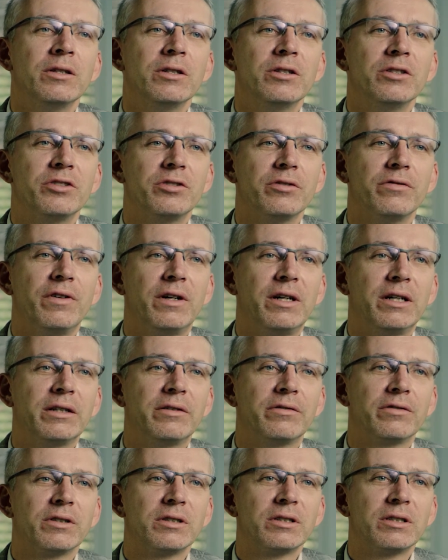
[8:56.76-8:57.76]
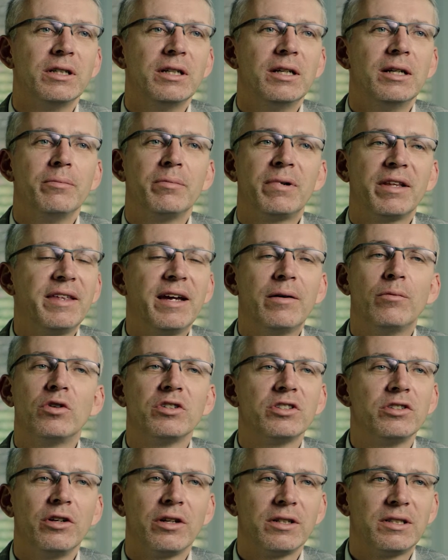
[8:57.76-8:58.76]
survivors. But that
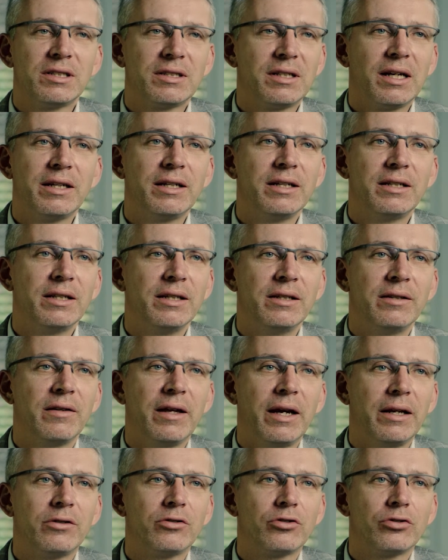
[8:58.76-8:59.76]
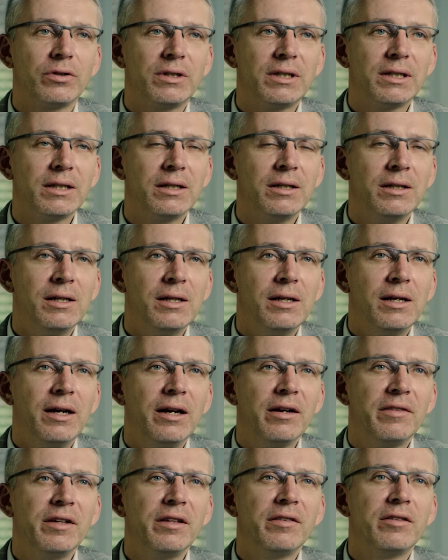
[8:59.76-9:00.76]
was not studied in that trial.
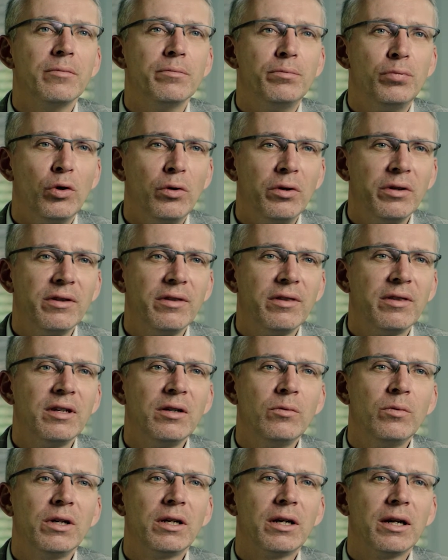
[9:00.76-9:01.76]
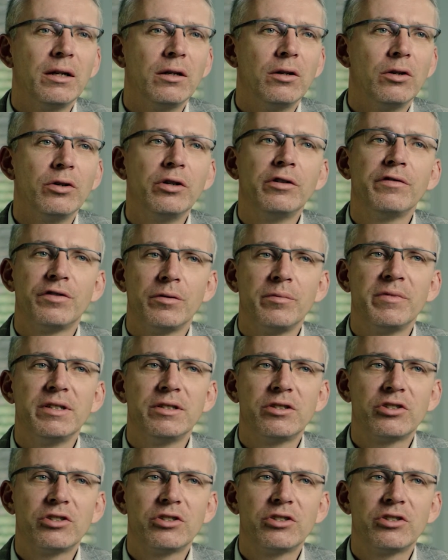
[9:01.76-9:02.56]
I think the important thing we can learn from this